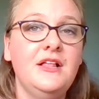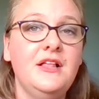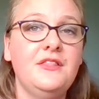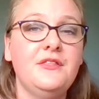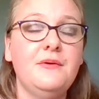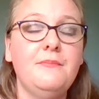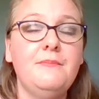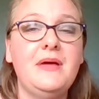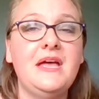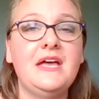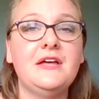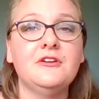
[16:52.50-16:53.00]

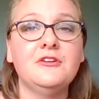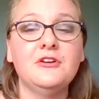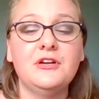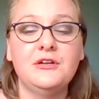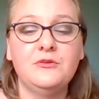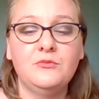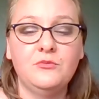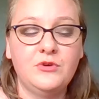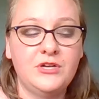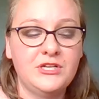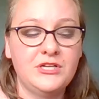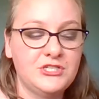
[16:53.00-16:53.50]
the manner
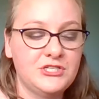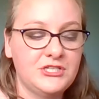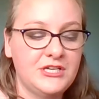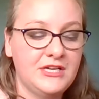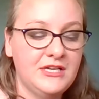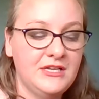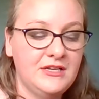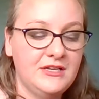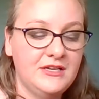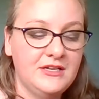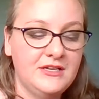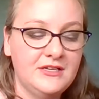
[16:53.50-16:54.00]
in which
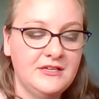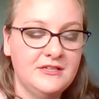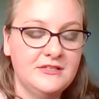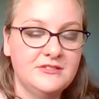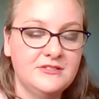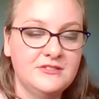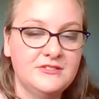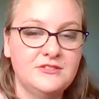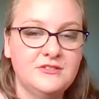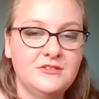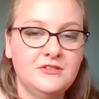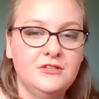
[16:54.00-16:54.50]
it
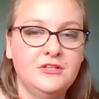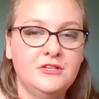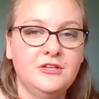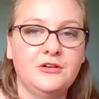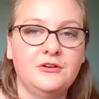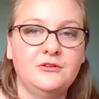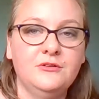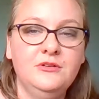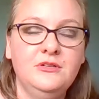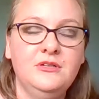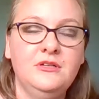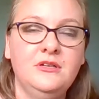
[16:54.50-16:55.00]
is, you
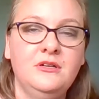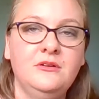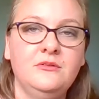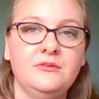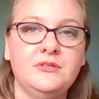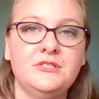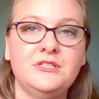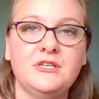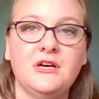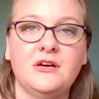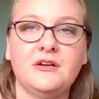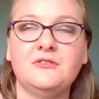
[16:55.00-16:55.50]
know,
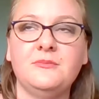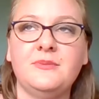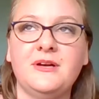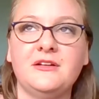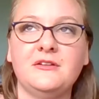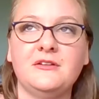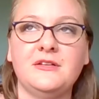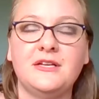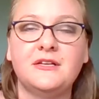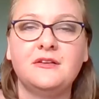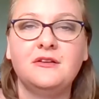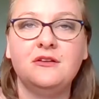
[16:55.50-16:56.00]
we talked
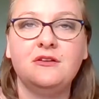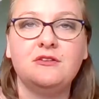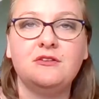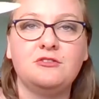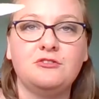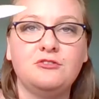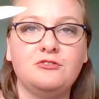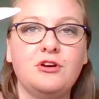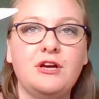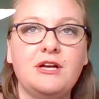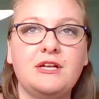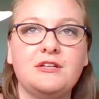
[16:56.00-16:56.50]
about like
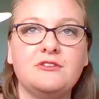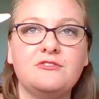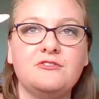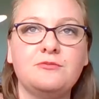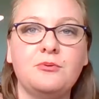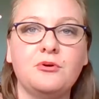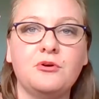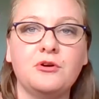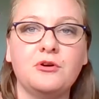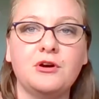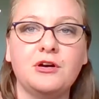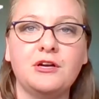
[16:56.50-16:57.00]

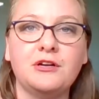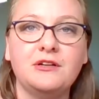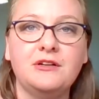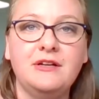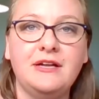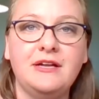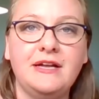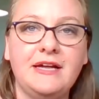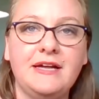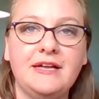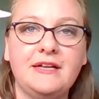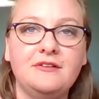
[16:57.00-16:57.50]
transport
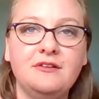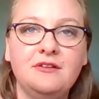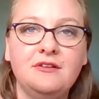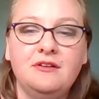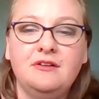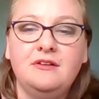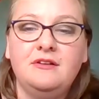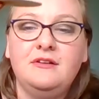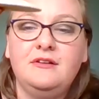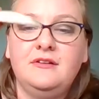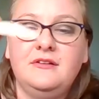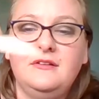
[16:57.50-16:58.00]
and
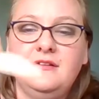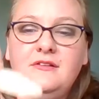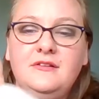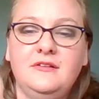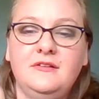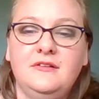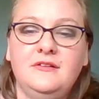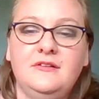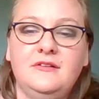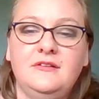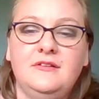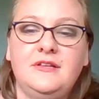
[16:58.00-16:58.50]

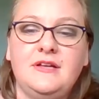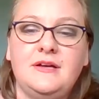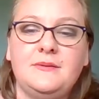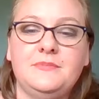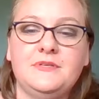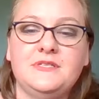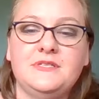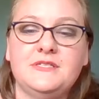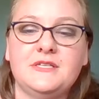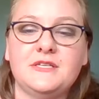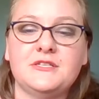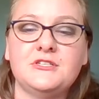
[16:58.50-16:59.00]

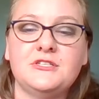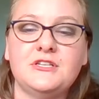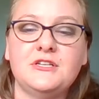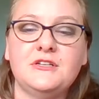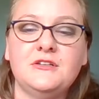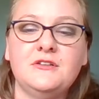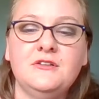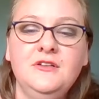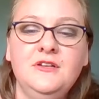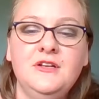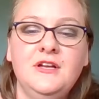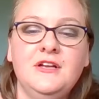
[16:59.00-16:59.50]

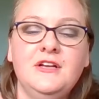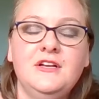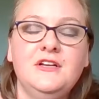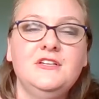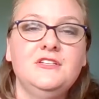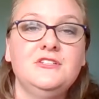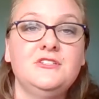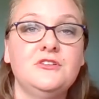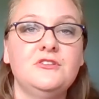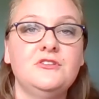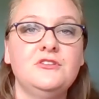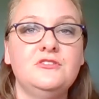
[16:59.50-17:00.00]
deposition.
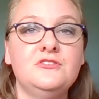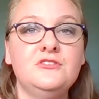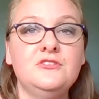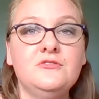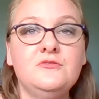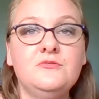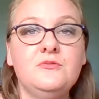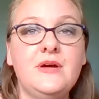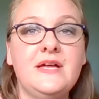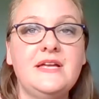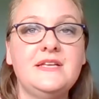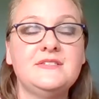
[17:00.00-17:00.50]
So the
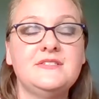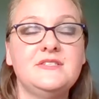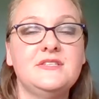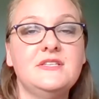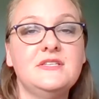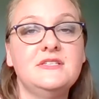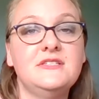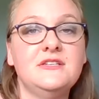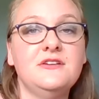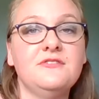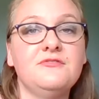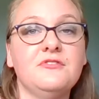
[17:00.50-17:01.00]
two ways
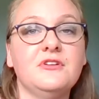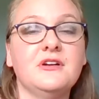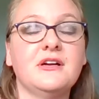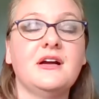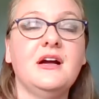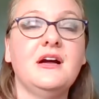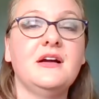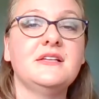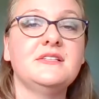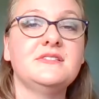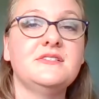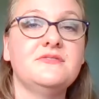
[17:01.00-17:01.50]
the different
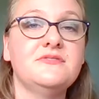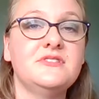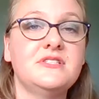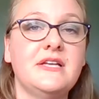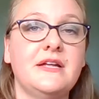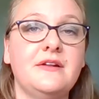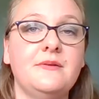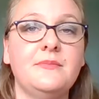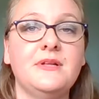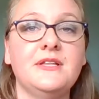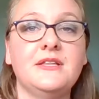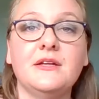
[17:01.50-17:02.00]
kinds of
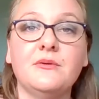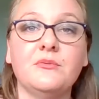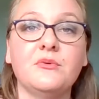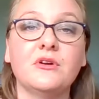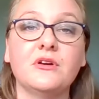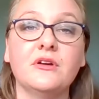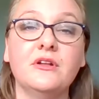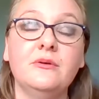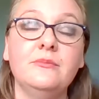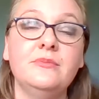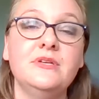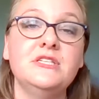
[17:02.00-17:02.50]
sediment that we're
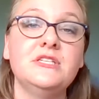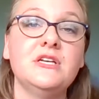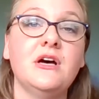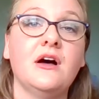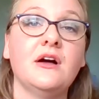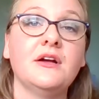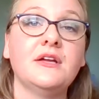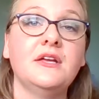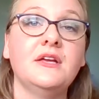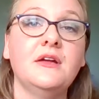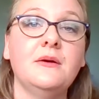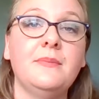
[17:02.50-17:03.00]
going to be
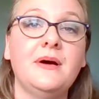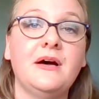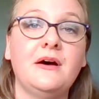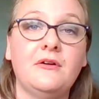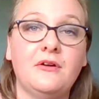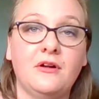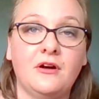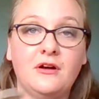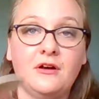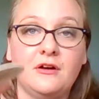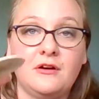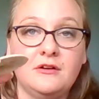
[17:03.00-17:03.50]
talking about
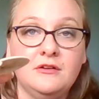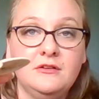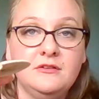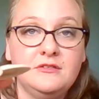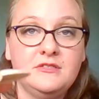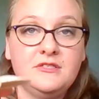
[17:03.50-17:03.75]
are